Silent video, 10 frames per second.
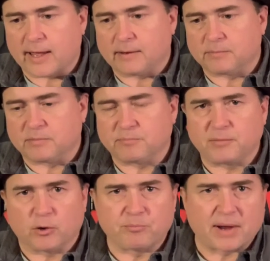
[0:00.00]
and,
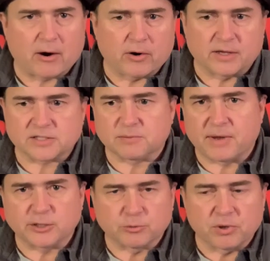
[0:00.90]
you know, Baroness and
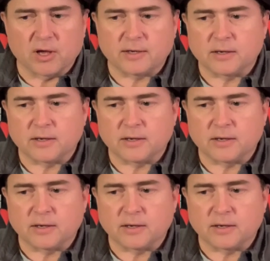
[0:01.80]
Major Blood.